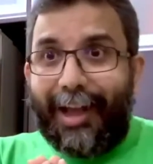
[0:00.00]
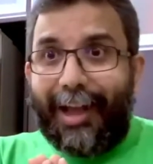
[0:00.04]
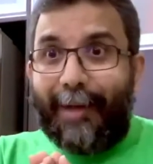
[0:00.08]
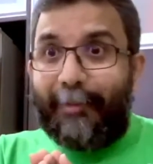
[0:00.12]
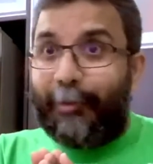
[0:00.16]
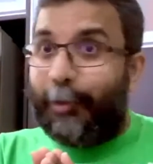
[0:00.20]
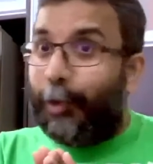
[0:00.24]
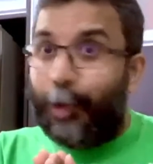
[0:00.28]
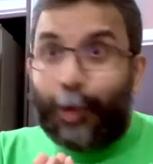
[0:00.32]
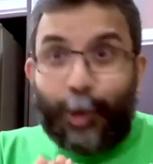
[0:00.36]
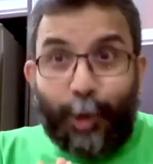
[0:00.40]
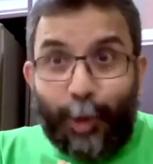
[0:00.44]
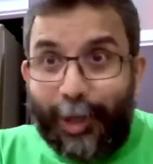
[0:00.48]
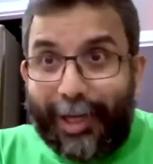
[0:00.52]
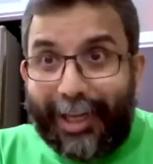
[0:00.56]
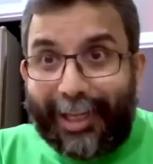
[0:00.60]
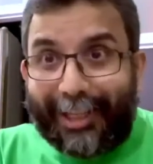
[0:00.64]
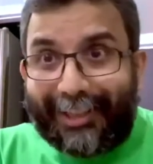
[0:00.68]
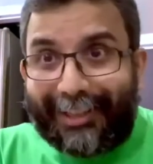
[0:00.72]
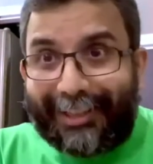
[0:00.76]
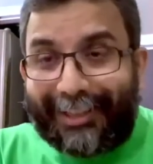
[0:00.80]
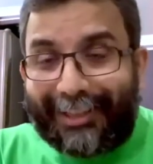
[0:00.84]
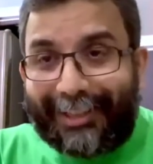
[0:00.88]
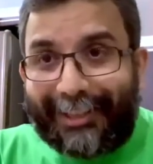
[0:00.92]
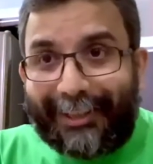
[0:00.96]
I'm going to do
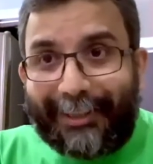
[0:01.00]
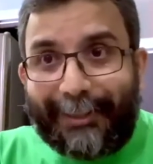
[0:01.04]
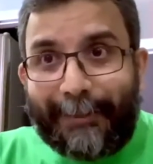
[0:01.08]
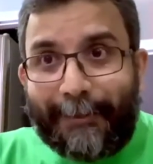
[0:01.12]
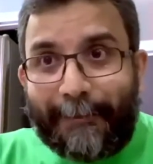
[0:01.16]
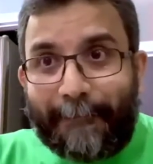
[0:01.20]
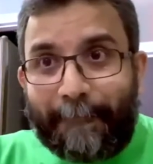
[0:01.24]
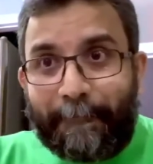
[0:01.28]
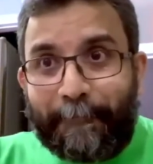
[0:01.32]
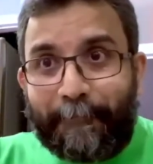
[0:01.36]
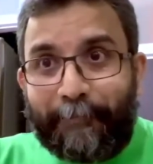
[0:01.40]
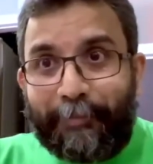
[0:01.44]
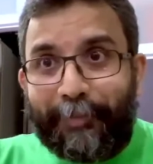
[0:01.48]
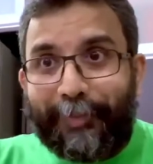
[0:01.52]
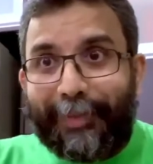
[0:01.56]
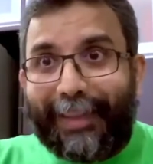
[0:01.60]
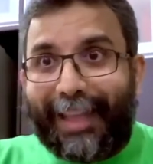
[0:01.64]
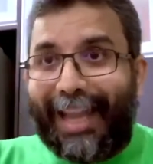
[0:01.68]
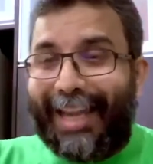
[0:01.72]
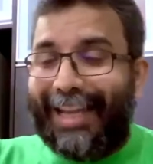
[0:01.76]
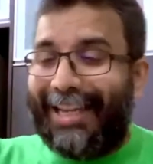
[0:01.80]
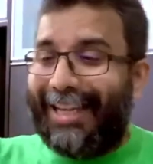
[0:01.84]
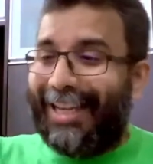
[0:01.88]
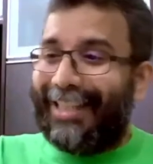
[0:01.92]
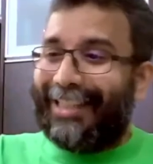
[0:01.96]
this.
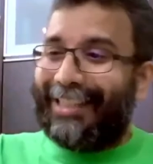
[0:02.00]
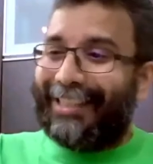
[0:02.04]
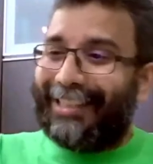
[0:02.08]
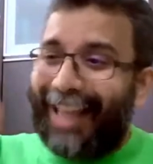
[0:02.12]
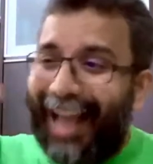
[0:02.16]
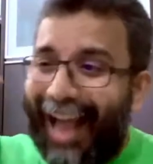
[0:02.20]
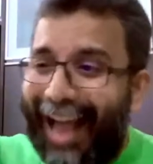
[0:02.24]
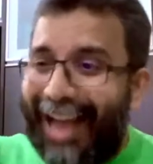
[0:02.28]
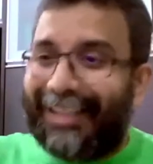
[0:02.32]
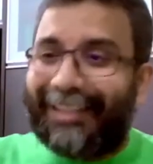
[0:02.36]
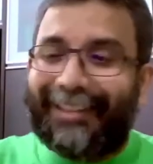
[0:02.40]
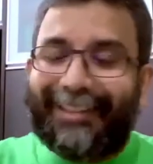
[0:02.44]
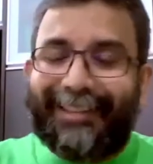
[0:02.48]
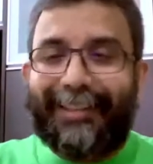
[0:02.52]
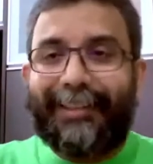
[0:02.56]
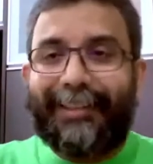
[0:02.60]
And they start.